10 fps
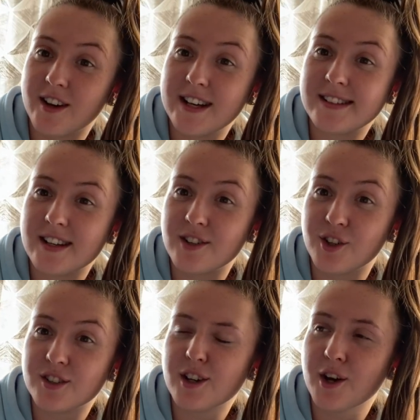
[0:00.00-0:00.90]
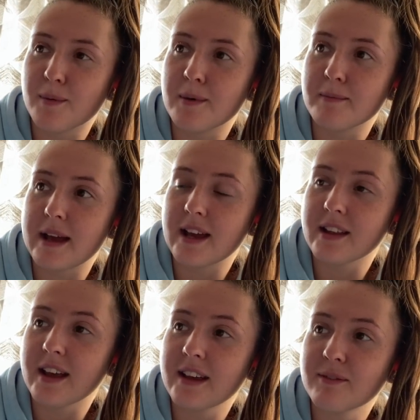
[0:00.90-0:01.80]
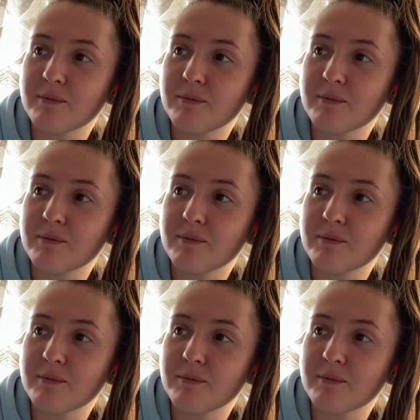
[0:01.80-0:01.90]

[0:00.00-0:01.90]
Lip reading: He said no to Hope and Bailey.